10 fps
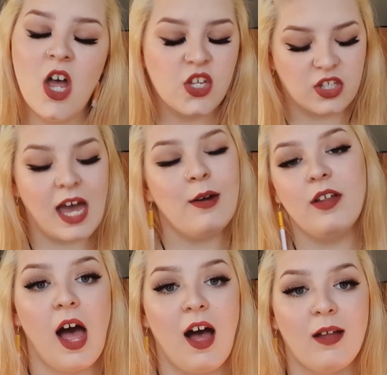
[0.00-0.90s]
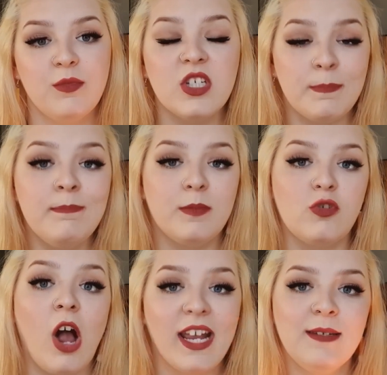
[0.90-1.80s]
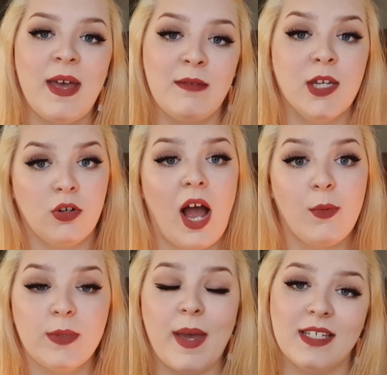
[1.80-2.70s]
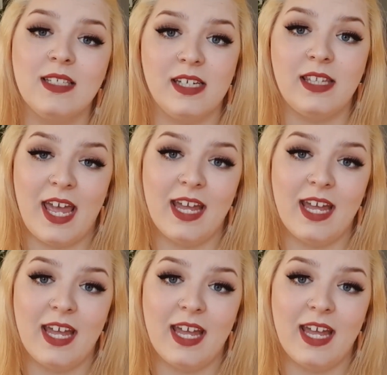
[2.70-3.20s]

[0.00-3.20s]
So that just trying to make me cry was basically their